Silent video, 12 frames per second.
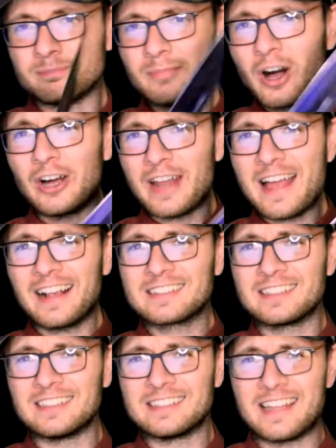On
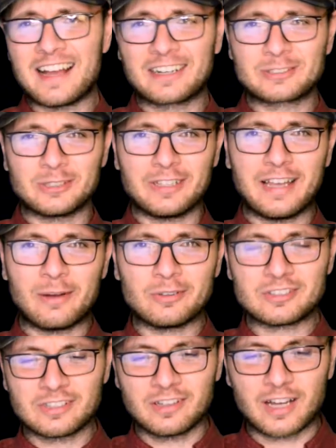accident, actually. I was